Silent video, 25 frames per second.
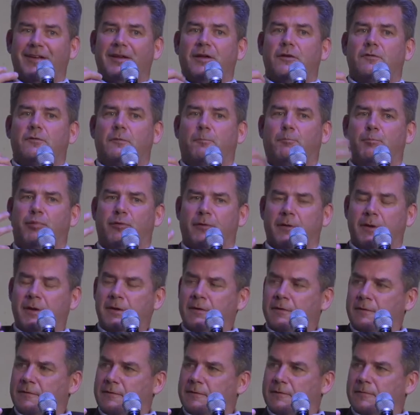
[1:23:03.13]
So,
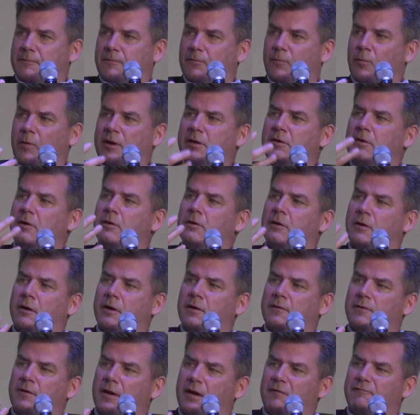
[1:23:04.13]
print, when you look
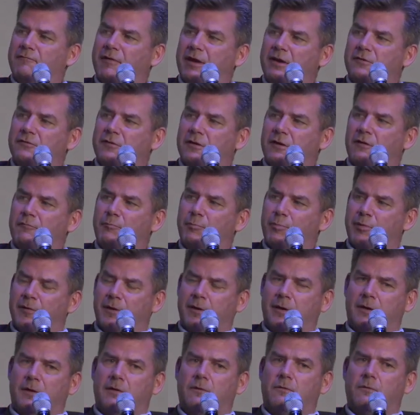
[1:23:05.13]
at the invention of
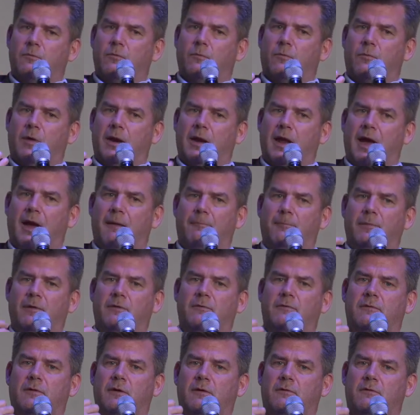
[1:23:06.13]
print, what
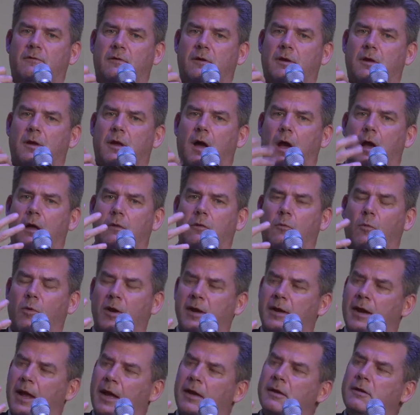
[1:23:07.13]
happens is, on the
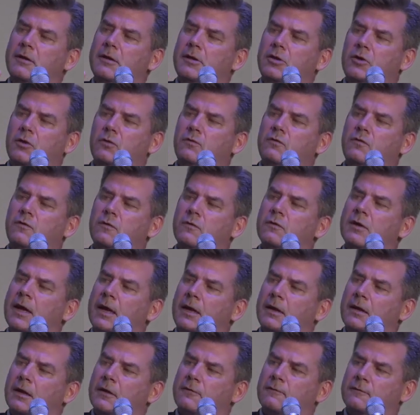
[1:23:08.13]
one hand, you do
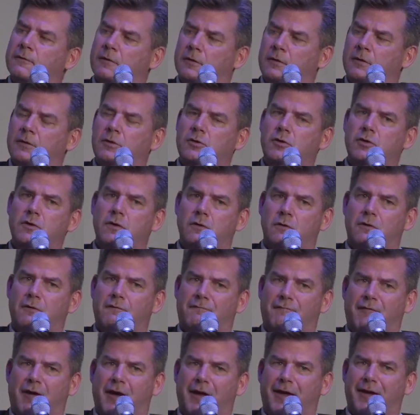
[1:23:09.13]
get a certain
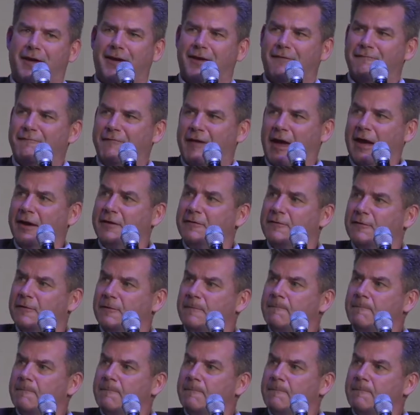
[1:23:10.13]
unifying effect.